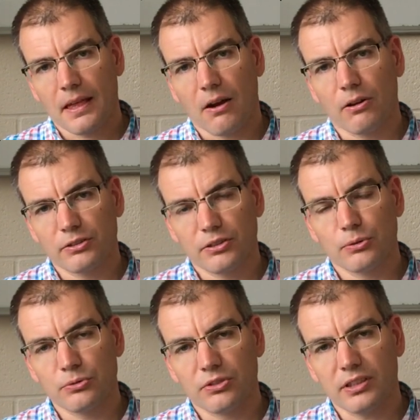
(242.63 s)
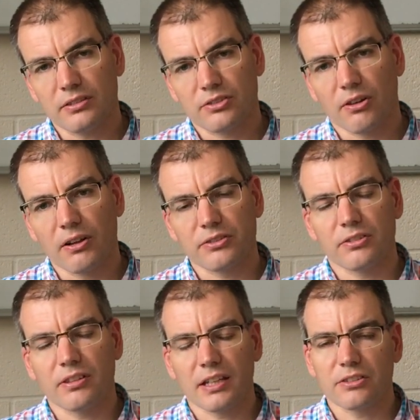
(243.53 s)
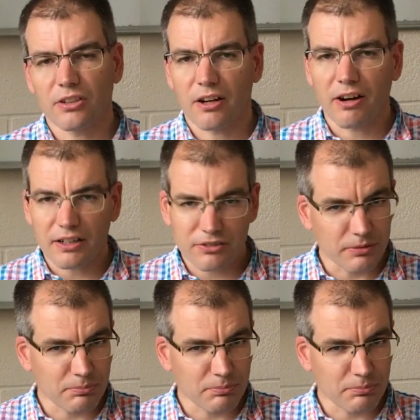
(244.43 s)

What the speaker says: articles in Science and Nature are actually